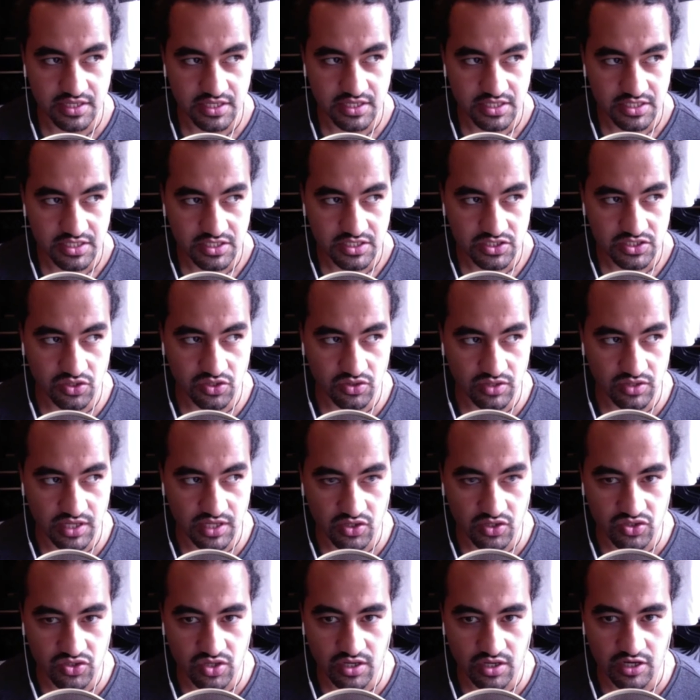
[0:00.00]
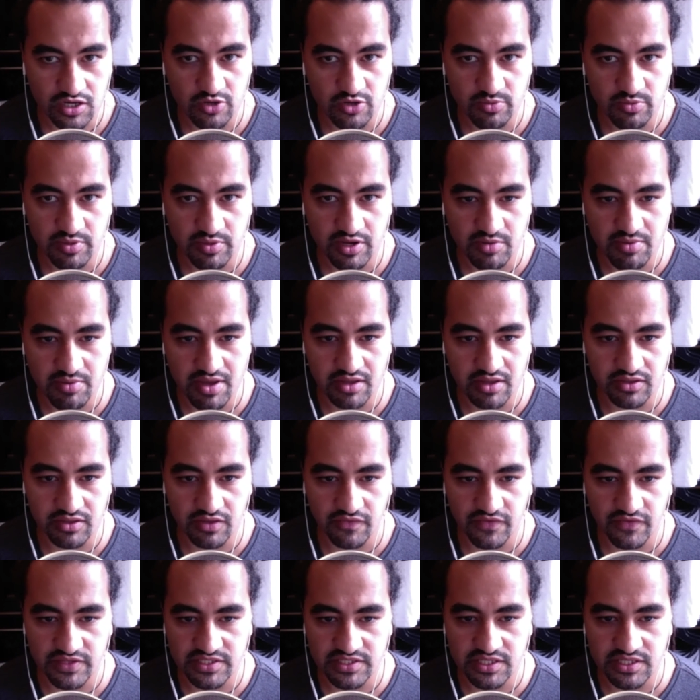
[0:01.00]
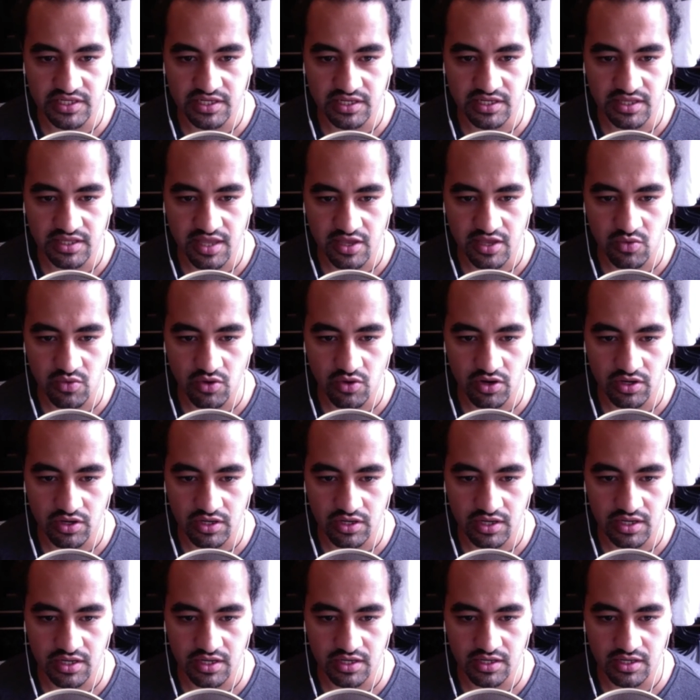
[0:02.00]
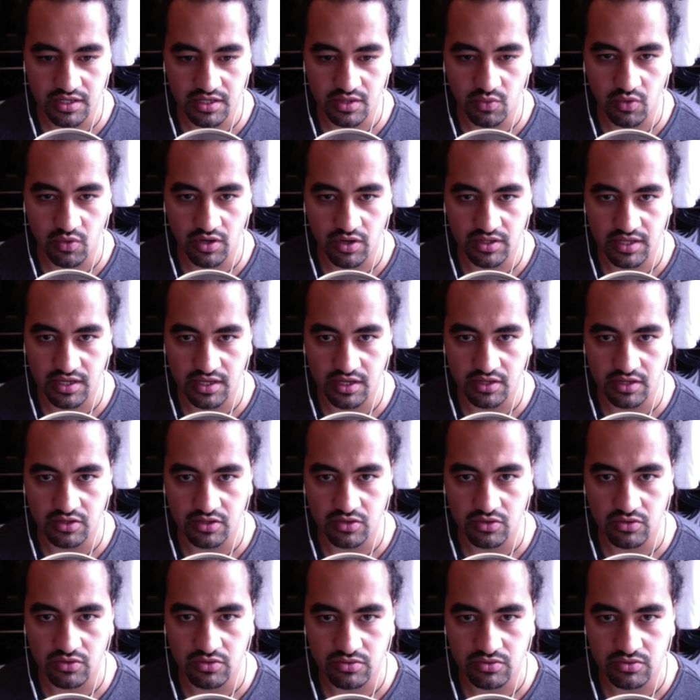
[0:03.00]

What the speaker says: So can you talk a little bit about the facility that you work in and the work that you do?